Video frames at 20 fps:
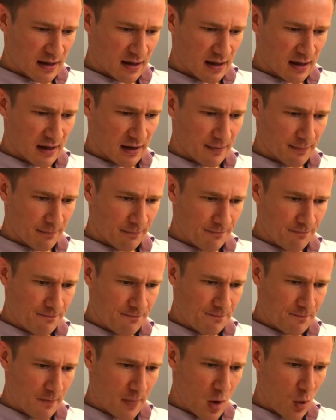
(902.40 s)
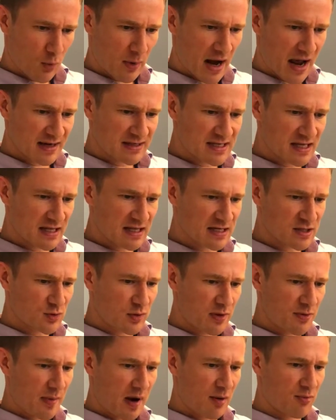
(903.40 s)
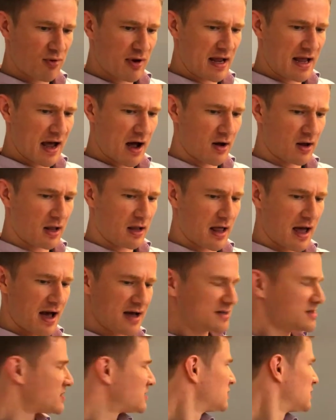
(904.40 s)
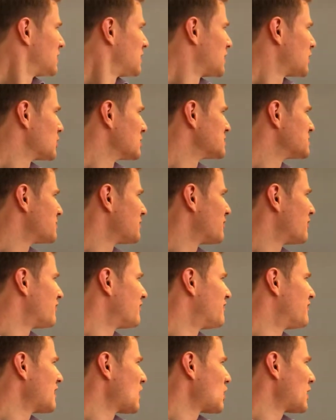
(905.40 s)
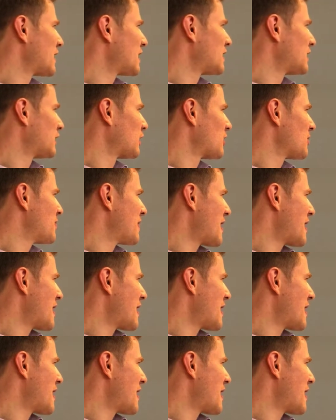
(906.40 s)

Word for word: um, when I did this with my pre-calc class, there were some very clear